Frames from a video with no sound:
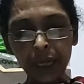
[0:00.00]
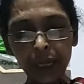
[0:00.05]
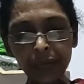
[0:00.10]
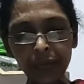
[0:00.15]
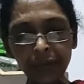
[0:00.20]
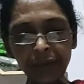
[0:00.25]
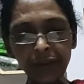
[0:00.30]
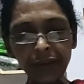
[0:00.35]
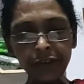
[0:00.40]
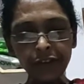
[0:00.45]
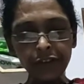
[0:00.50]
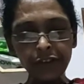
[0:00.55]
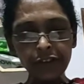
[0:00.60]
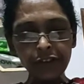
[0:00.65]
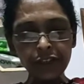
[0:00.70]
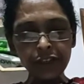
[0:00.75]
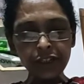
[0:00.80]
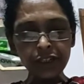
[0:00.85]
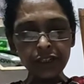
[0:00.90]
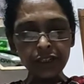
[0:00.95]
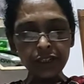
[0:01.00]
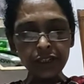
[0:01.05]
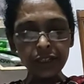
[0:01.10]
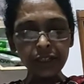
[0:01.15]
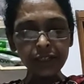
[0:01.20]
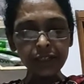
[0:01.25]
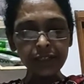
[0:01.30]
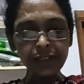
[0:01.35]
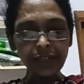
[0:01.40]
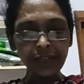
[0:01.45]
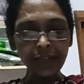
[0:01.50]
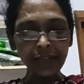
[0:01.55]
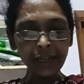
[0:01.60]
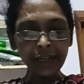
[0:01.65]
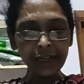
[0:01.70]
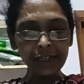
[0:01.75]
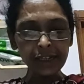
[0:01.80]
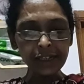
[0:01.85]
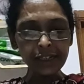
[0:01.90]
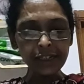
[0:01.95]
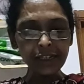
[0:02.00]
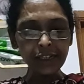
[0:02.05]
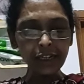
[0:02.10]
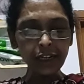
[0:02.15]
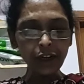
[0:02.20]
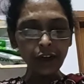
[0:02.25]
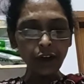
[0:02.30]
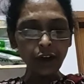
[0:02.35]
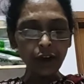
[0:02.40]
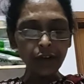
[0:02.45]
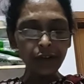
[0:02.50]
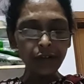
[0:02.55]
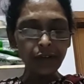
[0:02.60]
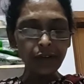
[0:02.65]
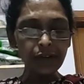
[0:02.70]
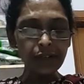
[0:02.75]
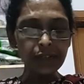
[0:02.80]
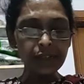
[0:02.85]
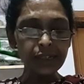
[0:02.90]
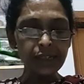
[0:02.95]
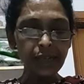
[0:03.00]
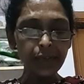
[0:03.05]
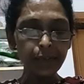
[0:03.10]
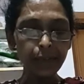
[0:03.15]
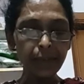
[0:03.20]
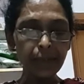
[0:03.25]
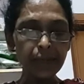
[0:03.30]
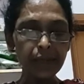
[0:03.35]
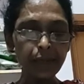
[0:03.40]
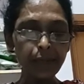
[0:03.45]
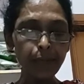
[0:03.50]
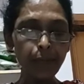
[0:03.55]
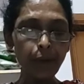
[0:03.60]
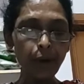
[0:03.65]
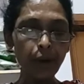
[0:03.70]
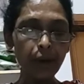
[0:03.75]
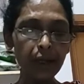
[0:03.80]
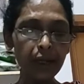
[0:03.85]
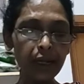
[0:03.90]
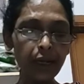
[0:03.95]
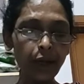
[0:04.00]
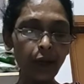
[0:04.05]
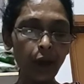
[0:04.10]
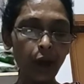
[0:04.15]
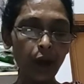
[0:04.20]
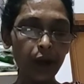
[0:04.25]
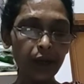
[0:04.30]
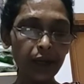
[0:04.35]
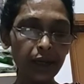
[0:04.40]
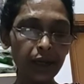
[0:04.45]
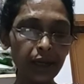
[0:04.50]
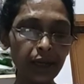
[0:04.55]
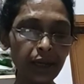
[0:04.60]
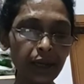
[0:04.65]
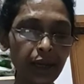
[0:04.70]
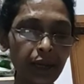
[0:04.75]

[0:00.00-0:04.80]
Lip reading: The very first sentence, in the conference I met a polyglot.